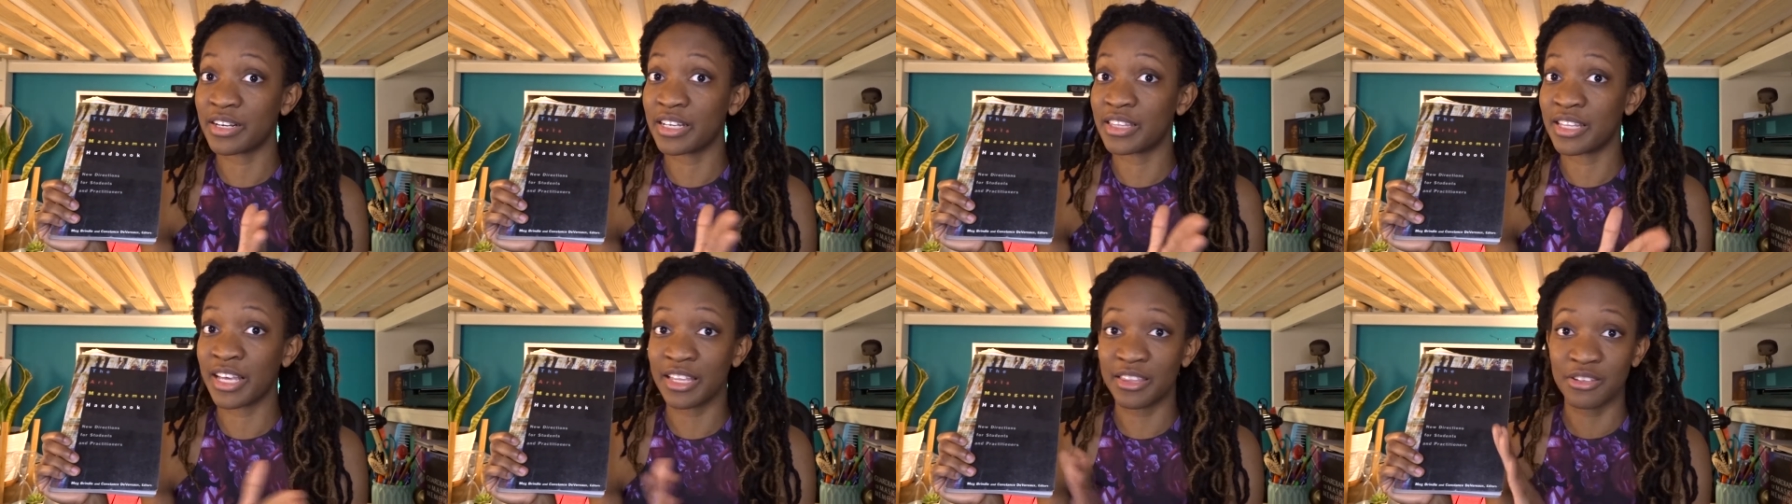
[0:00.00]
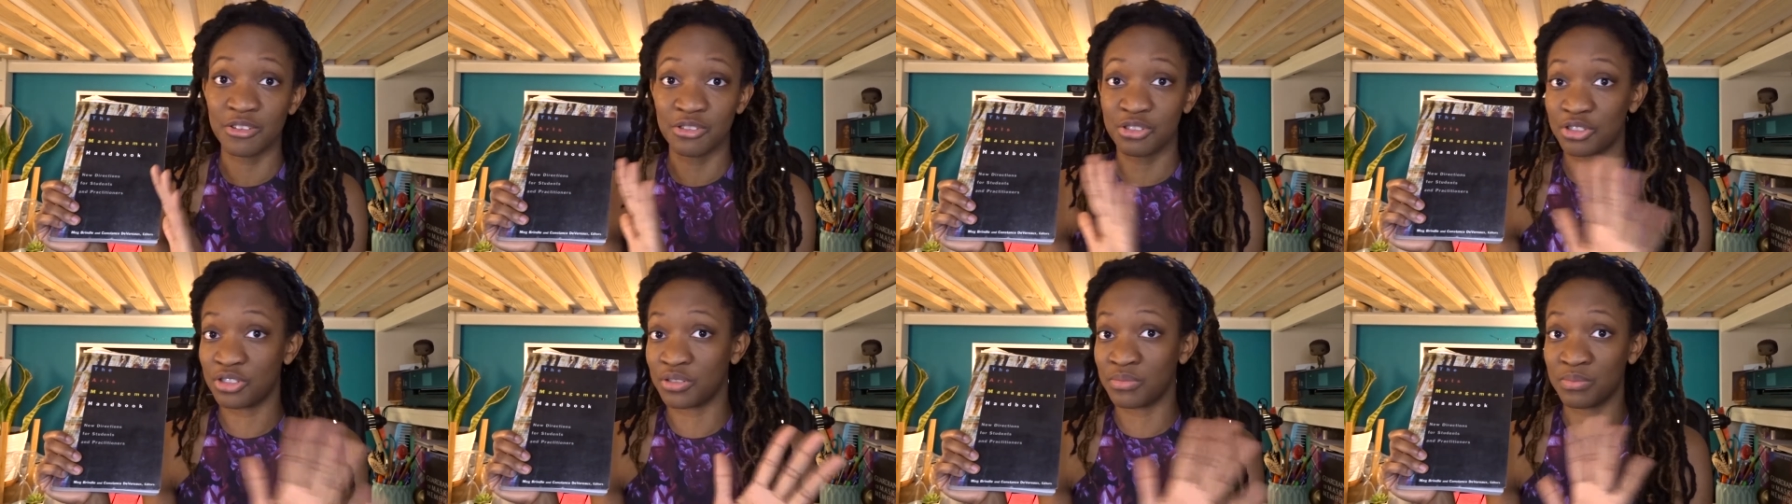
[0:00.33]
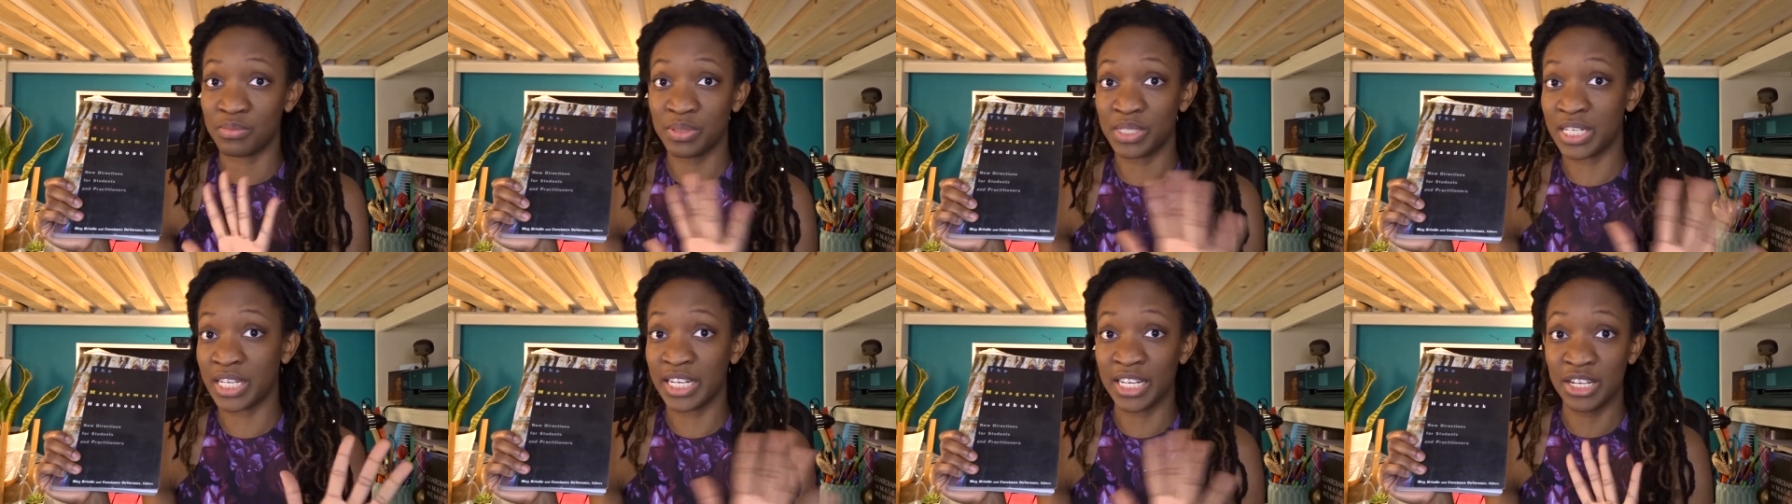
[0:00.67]
and that there shouldn't
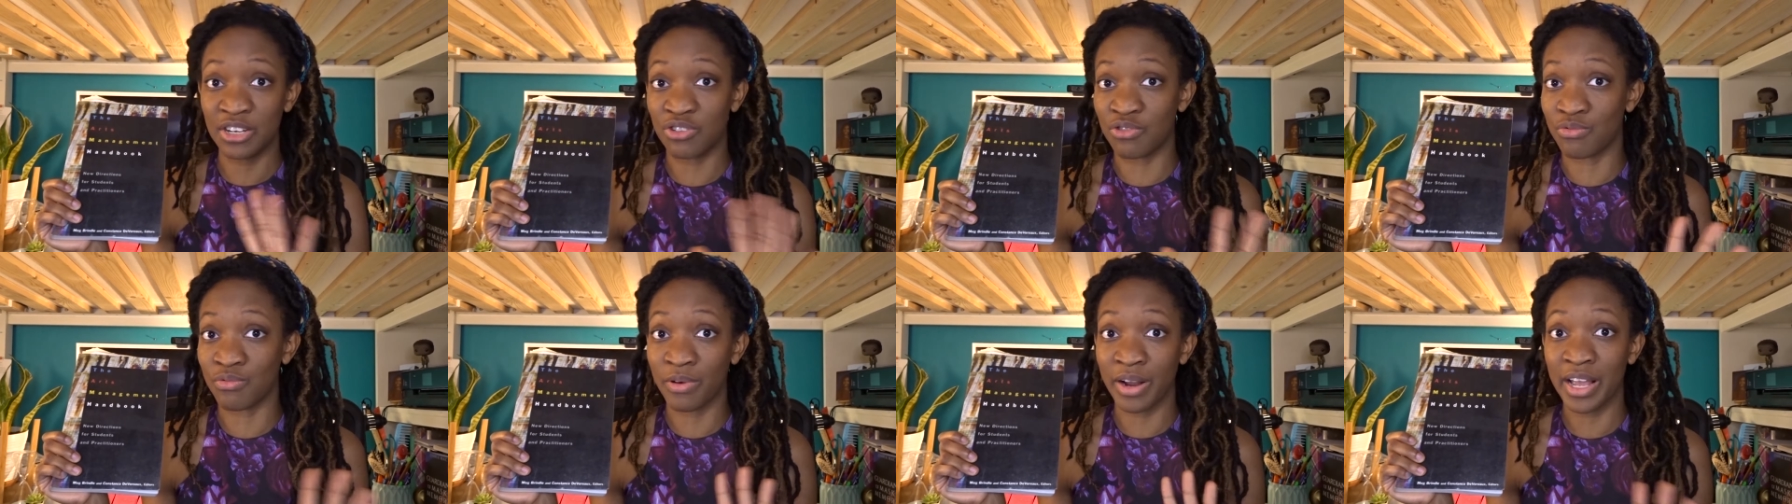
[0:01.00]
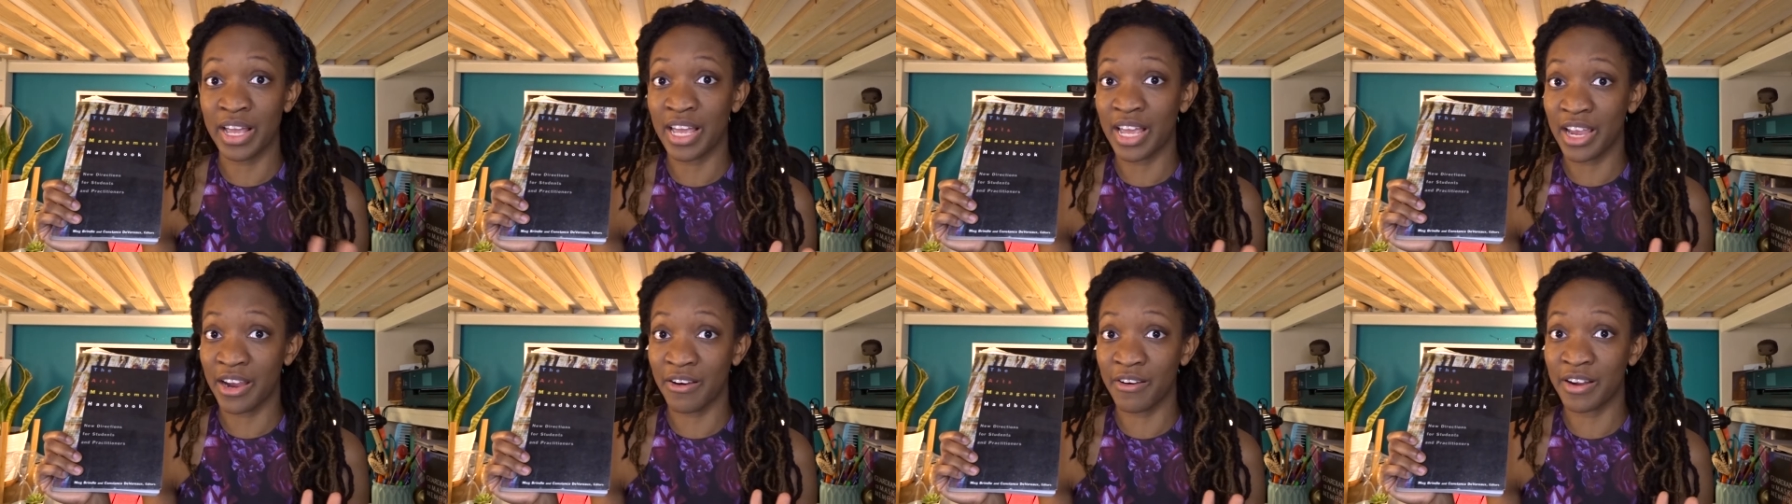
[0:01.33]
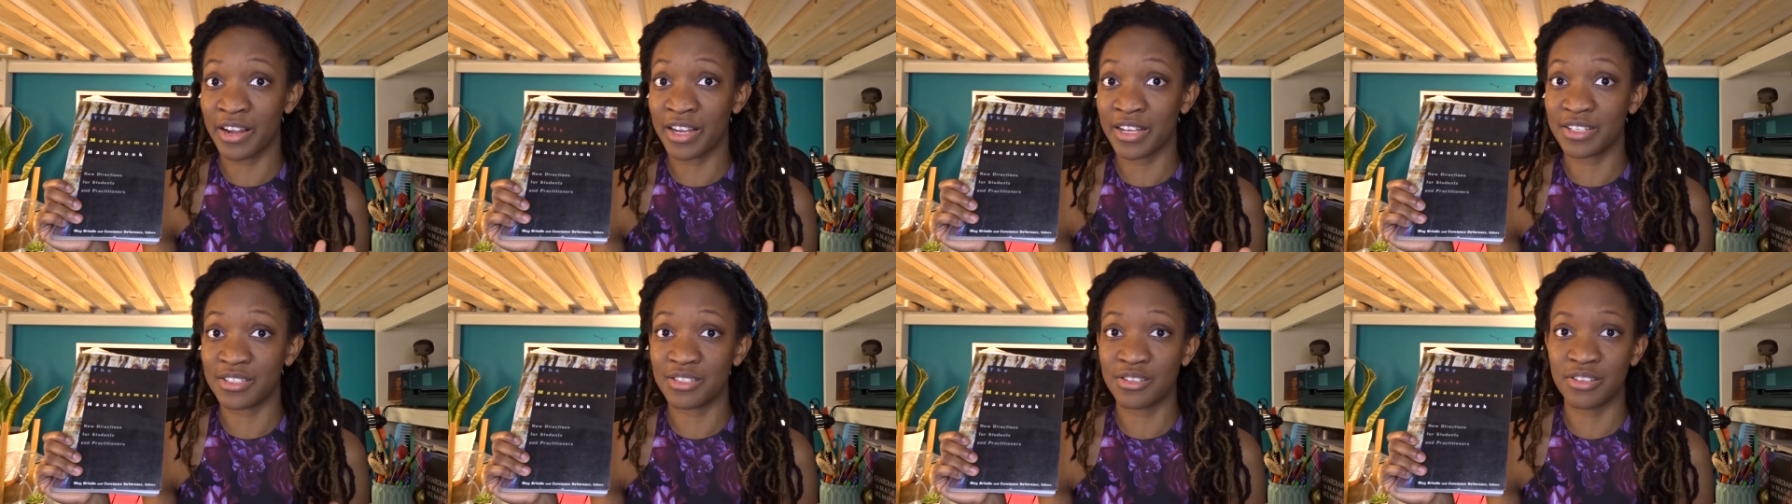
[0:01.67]
be any gray
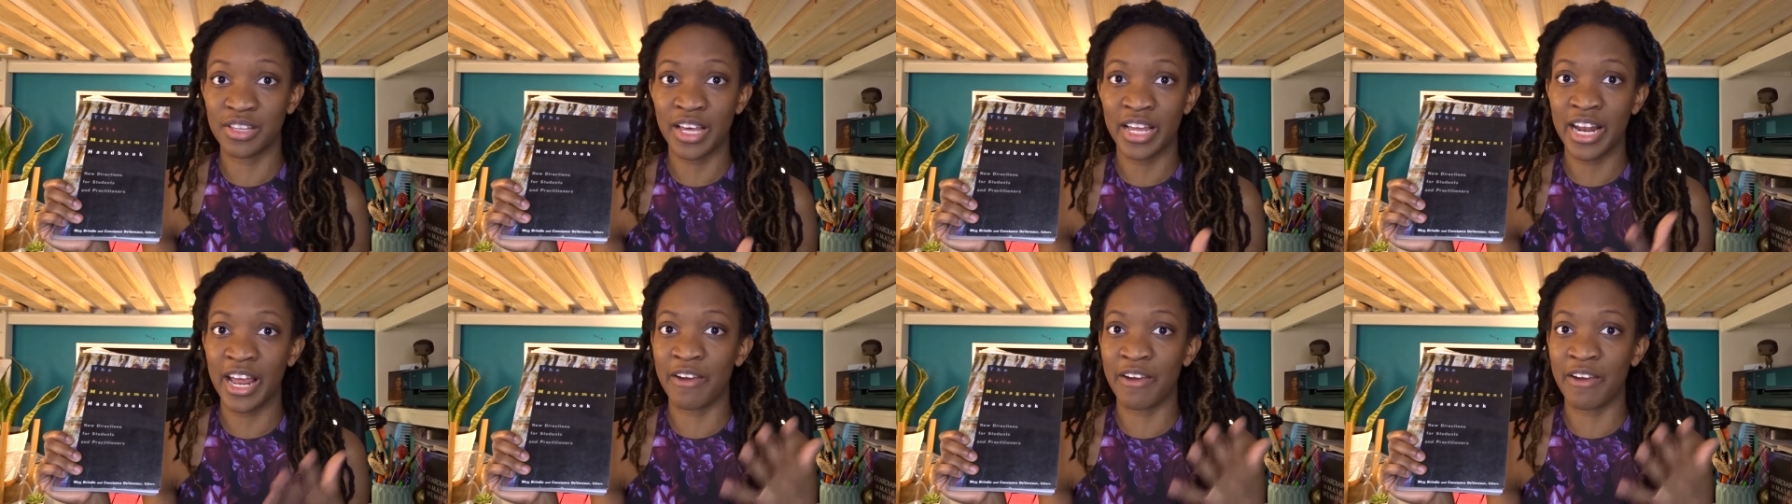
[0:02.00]
area so that